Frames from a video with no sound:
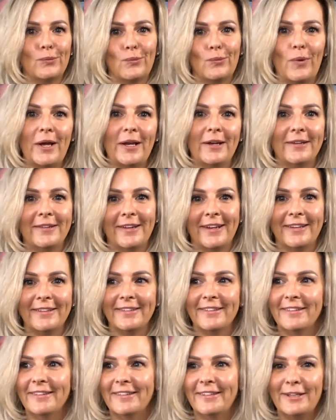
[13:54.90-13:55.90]
went
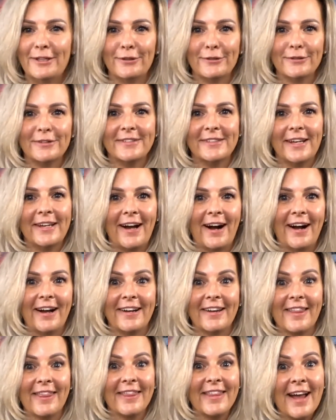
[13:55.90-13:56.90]
and, said hi
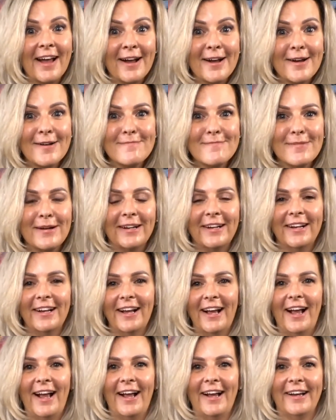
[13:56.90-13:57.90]
to them
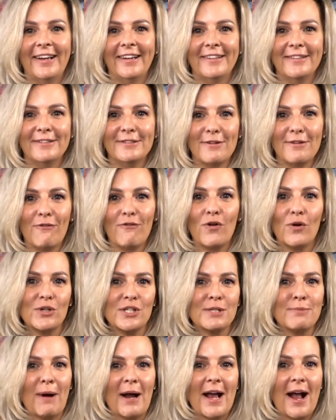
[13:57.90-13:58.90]
and
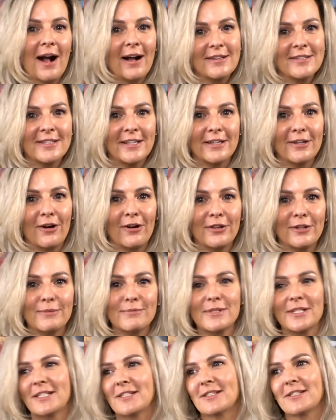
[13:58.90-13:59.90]
forced my accent on them,
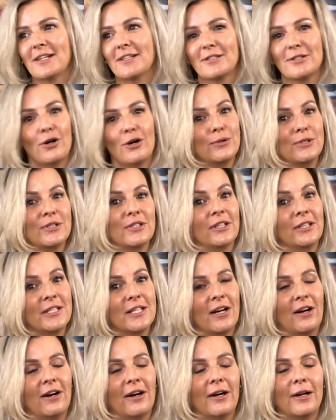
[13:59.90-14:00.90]
because that's always a good
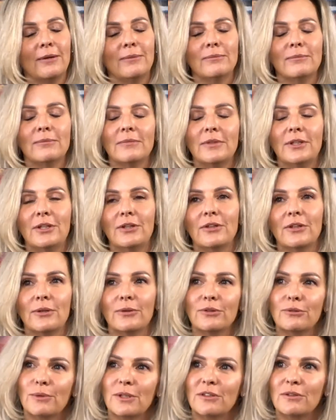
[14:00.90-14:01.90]
time. You can
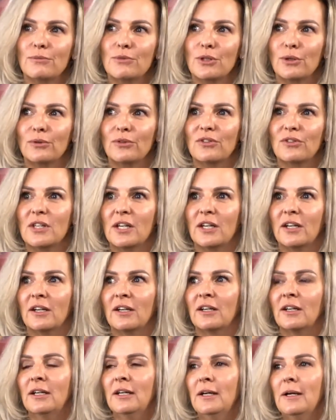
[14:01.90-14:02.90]
always make some jokes
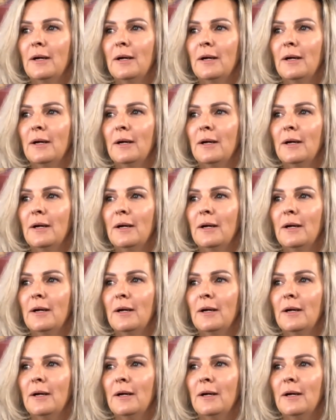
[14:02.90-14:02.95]
there.